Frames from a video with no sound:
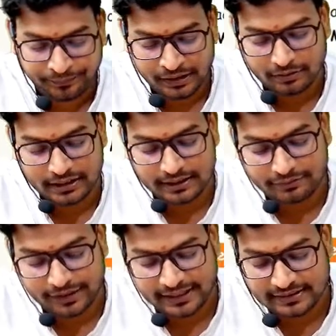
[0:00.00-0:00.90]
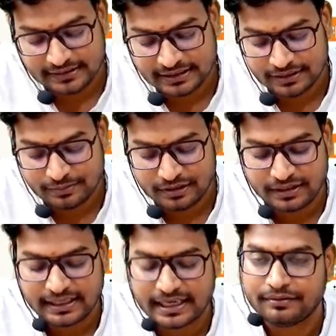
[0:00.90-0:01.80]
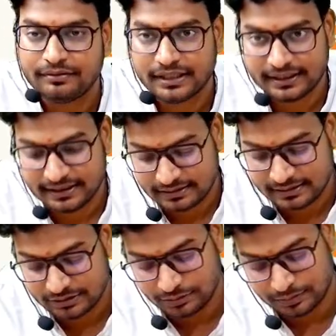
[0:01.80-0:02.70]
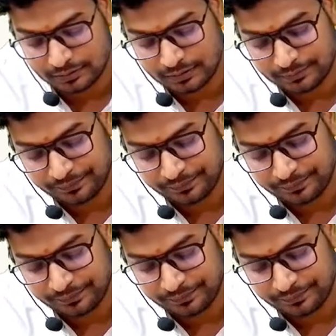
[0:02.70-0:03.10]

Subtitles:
What are the financial statements we are having? We can discuss, no problem.